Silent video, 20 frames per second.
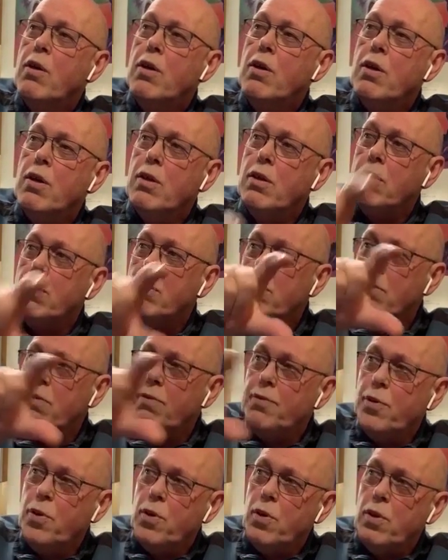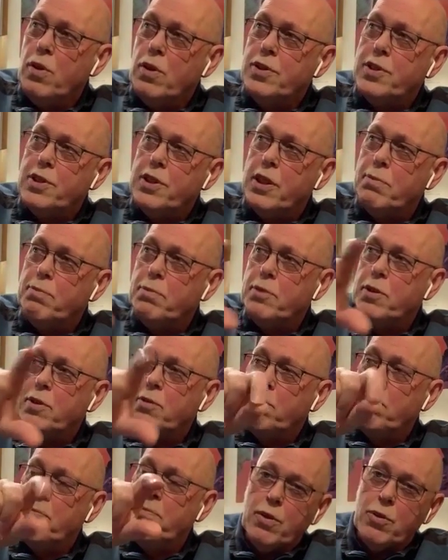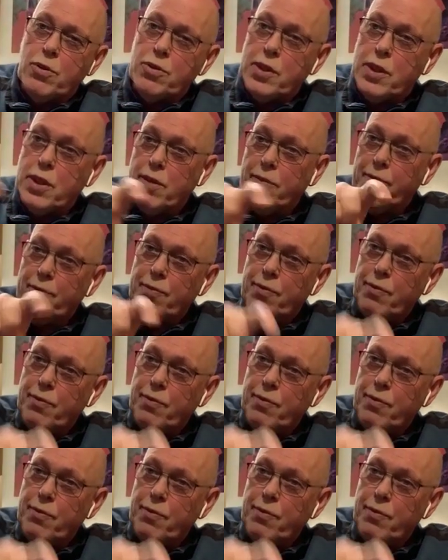uh, full strips. You see,